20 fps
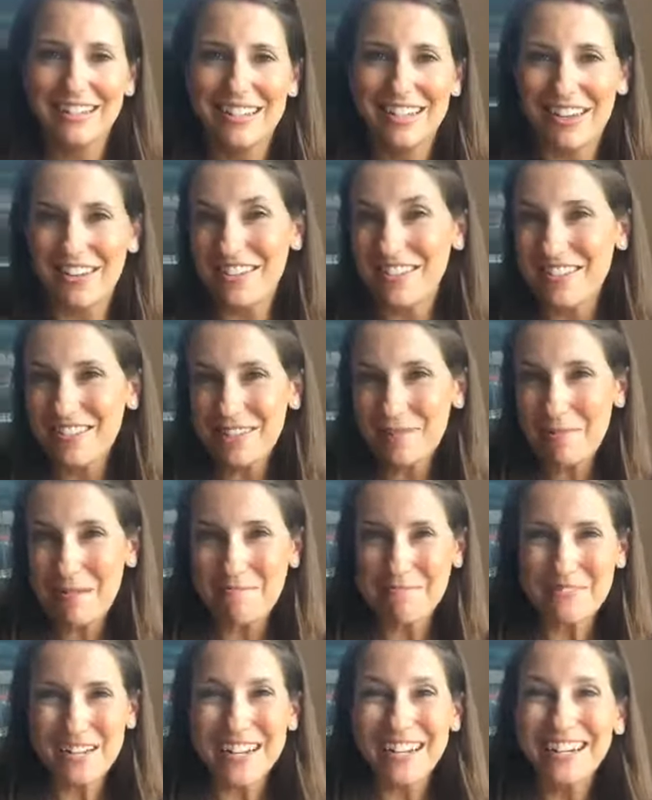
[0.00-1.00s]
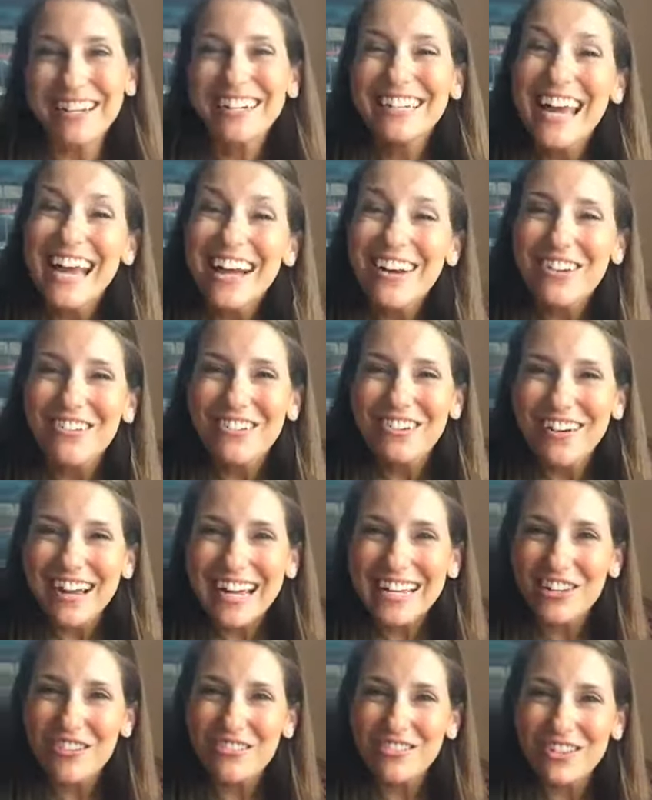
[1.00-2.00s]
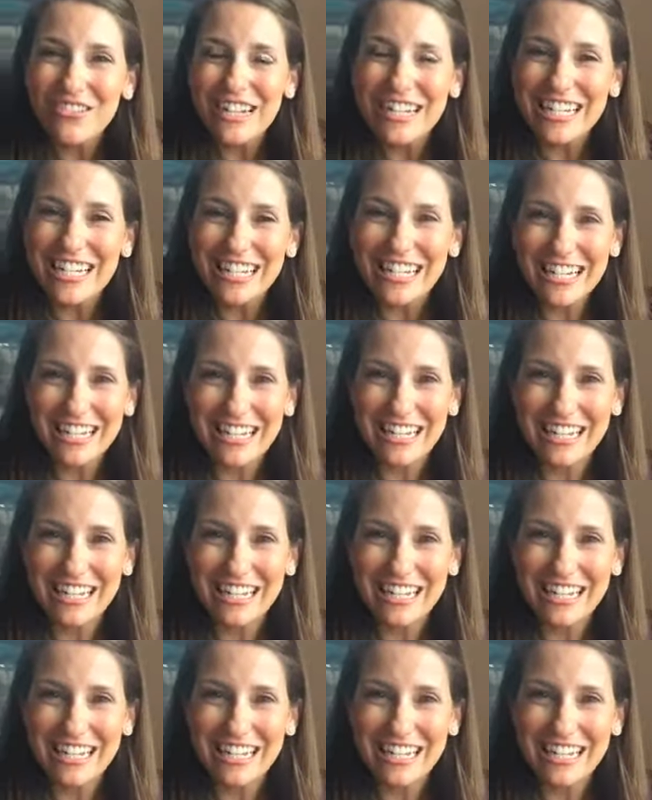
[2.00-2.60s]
Sorry, there's people here. Yeah, oh, go ahead. You have a question?